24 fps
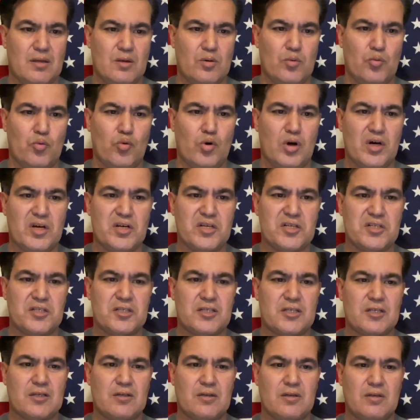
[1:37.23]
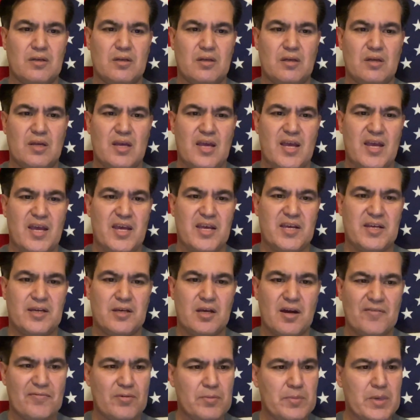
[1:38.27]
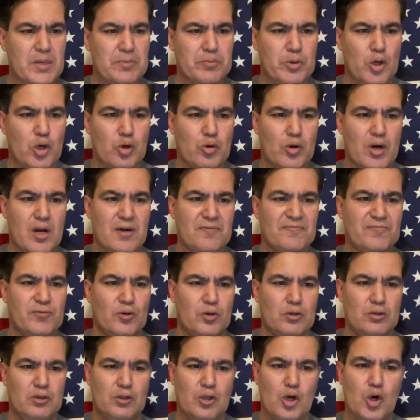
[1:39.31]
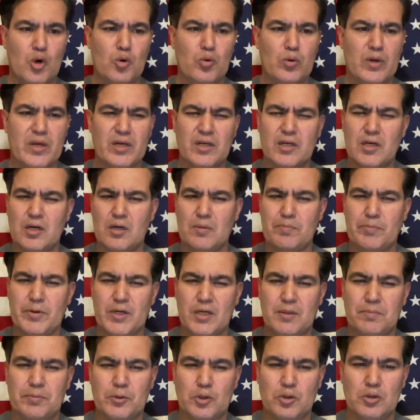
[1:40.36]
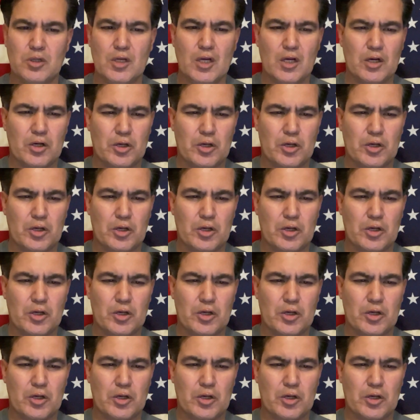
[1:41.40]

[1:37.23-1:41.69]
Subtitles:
was a government program for low-income people